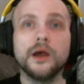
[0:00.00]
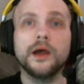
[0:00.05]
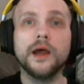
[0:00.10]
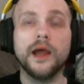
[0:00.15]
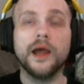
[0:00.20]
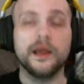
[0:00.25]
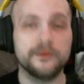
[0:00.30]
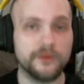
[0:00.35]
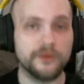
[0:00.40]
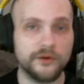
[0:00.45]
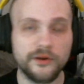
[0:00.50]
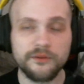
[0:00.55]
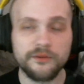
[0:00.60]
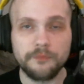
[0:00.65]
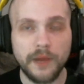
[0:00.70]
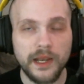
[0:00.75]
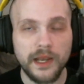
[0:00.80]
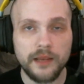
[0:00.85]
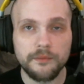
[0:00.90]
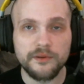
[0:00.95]
As always,
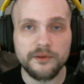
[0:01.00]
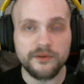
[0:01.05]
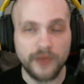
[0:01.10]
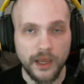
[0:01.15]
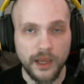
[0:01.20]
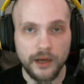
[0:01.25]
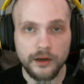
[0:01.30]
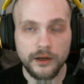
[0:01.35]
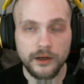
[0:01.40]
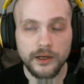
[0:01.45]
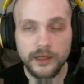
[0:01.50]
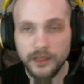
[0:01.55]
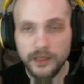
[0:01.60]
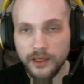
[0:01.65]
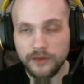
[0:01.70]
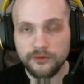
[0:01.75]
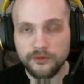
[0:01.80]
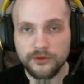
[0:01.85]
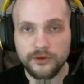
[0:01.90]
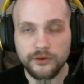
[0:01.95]
my name is Aaron, in
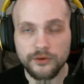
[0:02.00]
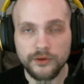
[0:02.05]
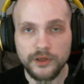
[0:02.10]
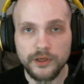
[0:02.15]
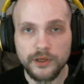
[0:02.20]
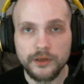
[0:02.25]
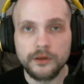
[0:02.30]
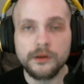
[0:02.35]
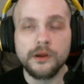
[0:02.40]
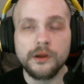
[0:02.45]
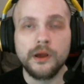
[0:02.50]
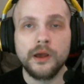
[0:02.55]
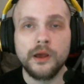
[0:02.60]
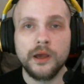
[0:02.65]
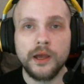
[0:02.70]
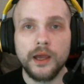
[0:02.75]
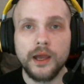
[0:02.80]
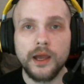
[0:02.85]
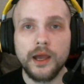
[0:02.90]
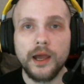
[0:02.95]
case you're new here,
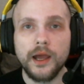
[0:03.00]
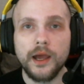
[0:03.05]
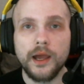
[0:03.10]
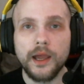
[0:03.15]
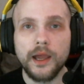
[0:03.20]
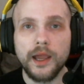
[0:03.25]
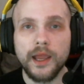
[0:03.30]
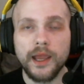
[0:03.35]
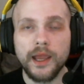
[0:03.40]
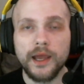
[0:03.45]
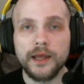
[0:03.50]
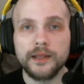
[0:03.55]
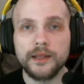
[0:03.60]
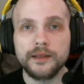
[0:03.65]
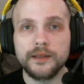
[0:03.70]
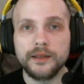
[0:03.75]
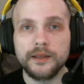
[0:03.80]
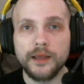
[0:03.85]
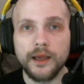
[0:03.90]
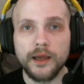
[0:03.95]

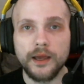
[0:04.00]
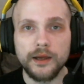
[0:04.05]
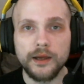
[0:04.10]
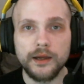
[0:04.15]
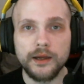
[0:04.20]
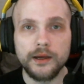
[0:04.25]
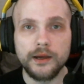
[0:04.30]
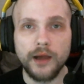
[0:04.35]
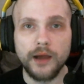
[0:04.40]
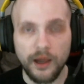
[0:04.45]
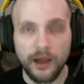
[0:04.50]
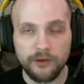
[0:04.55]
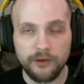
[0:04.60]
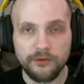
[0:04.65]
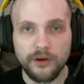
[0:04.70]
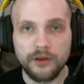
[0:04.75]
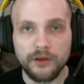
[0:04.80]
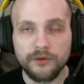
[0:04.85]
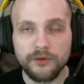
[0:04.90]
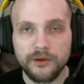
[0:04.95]
and I
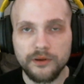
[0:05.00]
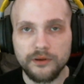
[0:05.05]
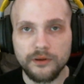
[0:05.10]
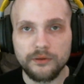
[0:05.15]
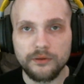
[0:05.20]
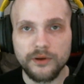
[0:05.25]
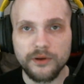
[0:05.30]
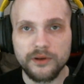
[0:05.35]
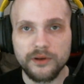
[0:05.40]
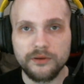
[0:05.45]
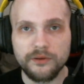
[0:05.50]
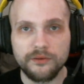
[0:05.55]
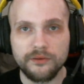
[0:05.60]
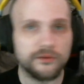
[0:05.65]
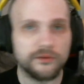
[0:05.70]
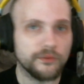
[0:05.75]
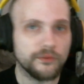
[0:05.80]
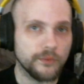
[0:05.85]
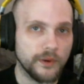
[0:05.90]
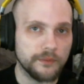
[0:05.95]
run Retail to Riches.
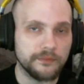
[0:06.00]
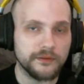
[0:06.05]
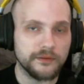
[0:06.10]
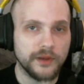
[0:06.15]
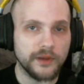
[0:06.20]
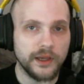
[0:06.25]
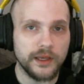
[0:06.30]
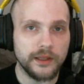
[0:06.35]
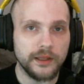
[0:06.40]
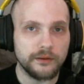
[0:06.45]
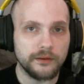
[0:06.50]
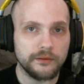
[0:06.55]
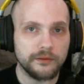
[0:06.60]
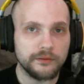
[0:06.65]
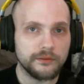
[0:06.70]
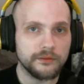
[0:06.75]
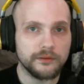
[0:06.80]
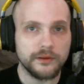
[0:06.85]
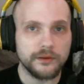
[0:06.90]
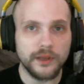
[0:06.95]
It's a website,
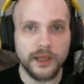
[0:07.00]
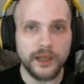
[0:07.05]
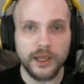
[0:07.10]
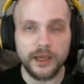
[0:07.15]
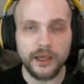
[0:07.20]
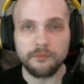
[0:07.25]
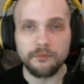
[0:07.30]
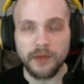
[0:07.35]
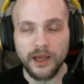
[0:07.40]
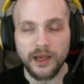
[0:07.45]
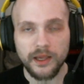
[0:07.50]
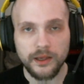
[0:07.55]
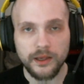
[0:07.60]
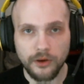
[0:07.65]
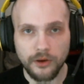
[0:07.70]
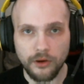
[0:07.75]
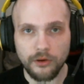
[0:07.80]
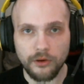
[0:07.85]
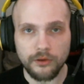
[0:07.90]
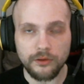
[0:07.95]
and my
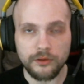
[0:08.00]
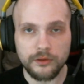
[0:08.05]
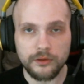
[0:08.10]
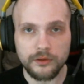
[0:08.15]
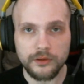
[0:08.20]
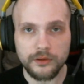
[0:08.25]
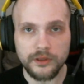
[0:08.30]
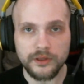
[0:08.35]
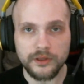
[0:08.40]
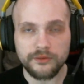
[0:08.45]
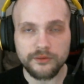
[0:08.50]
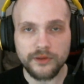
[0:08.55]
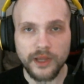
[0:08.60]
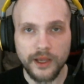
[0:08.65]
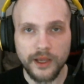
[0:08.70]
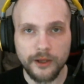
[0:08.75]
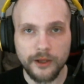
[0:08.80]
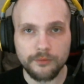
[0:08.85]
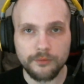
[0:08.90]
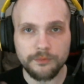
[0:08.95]
goal is to
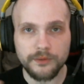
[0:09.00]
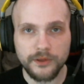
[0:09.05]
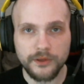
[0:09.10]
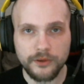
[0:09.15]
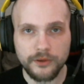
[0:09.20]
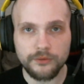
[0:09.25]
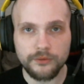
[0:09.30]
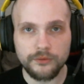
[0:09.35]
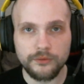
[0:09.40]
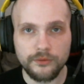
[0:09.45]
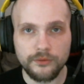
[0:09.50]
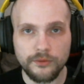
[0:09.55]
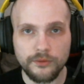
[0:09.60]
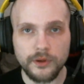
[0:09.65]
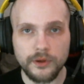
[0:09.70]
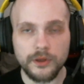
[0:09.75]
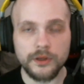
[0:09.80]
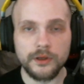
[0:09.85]
help you